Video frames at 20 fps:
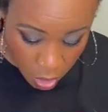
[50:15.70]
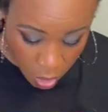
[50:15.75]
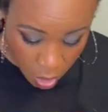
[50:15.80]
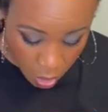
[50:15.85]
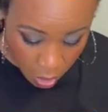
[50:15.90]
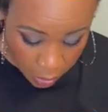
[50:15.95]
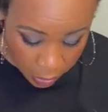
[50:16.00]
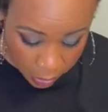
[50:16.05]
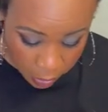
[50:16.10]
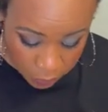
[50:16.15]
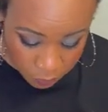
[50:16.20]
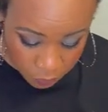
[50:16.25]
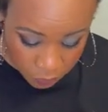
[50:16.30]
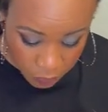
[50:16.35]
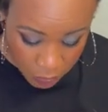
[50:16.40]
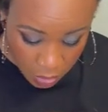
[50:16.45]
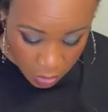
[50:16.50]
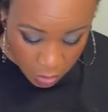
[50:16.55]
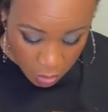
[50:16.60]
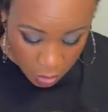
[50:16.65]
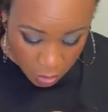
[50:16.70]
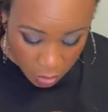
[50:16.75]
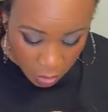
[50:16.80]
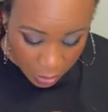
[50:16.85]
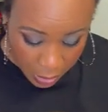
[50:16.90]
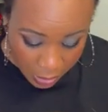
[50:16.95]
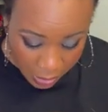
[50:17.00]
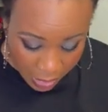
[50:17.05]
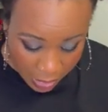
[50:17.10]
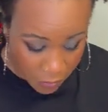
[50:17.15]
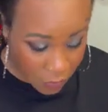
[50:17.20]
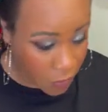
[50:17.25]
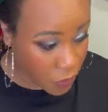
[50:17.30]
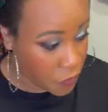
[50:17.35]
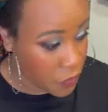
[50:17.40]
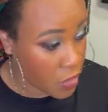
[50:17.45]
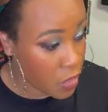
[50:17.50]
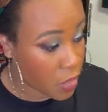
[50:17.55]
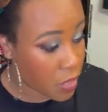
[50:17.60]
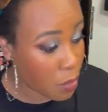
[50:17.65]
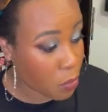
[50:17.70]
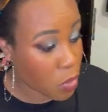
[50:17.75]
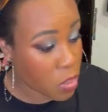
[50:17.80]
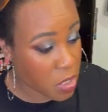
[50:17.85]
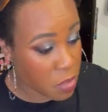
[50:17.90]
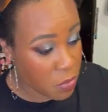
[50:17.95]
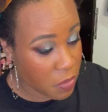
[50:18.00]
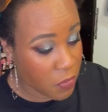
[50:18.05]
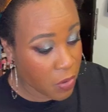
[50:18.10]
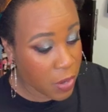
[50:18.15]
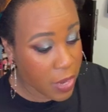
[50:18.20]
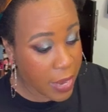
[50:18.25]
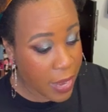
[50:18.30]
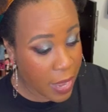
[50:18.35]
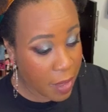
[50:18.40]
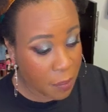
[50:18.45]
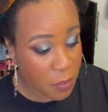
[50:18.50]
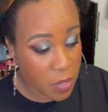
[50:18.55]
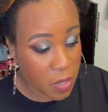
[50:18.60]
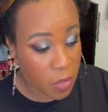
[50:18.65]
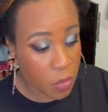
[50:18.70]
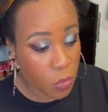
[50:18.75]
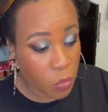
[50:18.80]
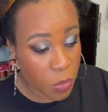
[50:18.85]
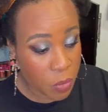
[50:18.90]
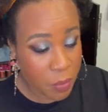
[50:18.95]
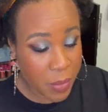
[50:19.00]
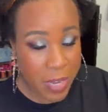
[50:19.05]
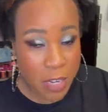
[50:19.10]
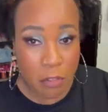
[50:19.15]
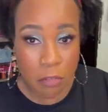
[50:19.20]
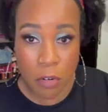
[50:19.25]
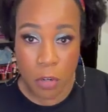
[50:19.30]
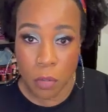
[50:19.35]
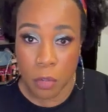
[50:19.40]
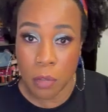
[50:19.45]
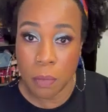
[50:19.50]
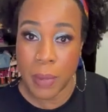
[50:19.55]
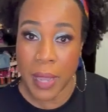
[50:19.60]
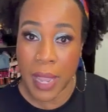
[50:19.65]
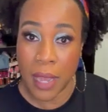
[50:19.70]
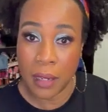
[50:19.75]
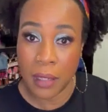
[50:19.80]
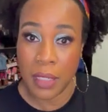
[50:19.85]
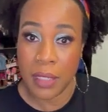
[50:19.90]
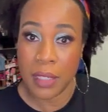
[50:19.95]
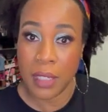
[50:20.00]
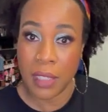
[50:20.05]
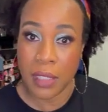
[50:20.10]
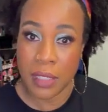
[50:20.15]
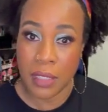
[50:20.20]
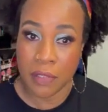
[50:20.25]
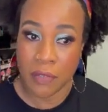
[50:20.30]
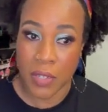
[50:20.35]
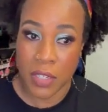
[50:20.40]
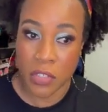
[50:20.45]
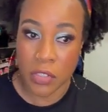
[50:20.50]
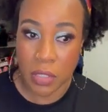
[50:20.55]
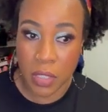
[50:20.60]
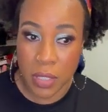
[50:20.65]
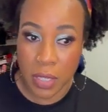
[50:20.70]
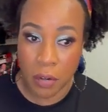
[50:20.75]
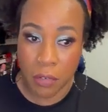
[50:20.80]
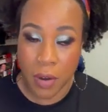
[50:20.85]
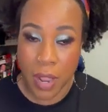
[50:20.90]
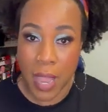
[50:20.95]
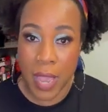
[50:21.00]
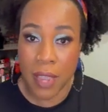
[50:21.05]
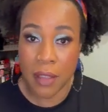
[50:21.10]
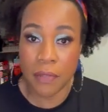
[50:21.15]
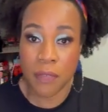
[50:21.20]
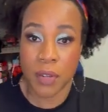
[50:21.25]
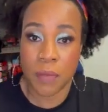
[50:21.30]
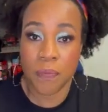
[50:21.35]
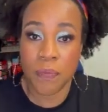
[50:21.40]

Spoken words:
I have a feeling I'm going to be very happy when my Crow palette does eventually arrive.